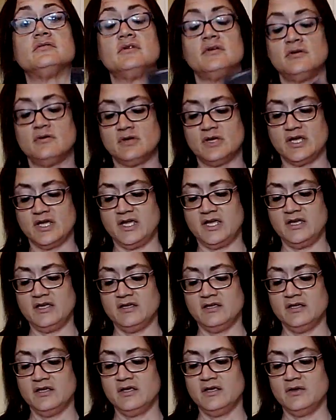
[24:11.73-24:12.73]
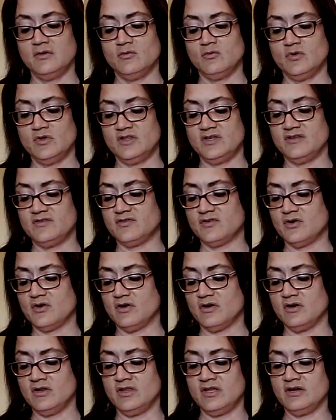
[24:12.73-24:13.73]
Okay, with this
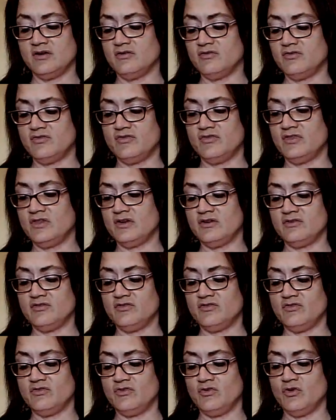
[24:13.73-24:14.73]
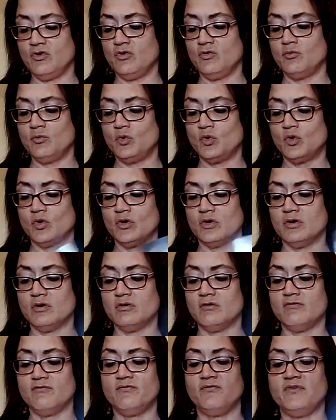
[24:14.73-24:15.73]
card, there's no
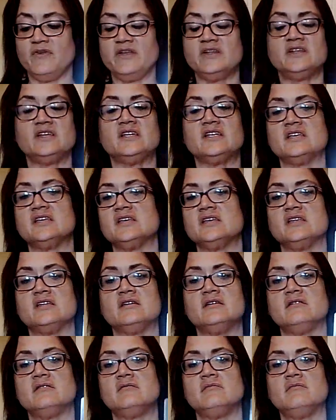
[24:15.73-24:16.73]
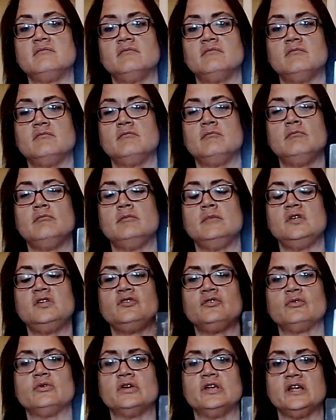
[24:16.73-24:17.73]
more feeling
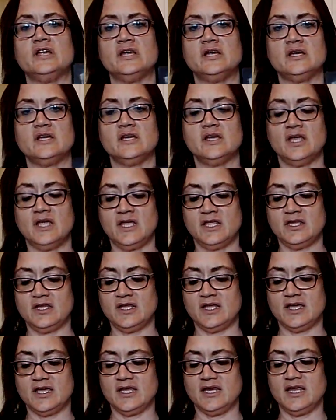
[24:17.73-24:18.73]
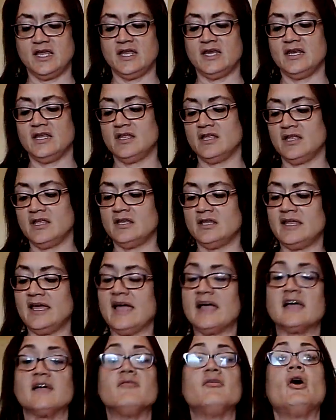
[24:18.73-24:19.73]
misery and that, and a
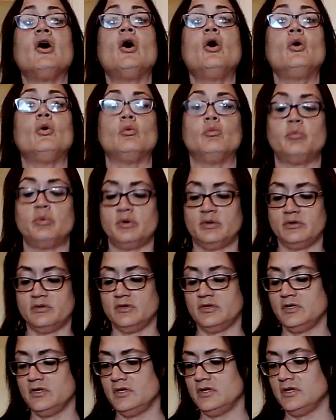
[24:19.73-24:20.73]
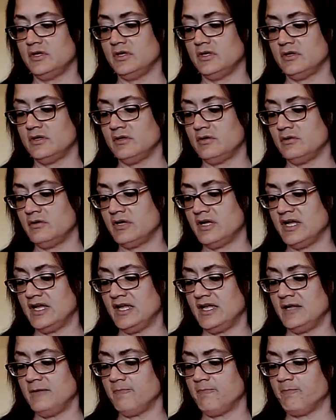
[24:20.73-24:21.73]
lack of hope.
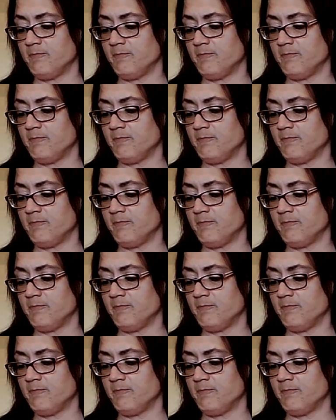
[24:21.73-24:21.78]
Okay.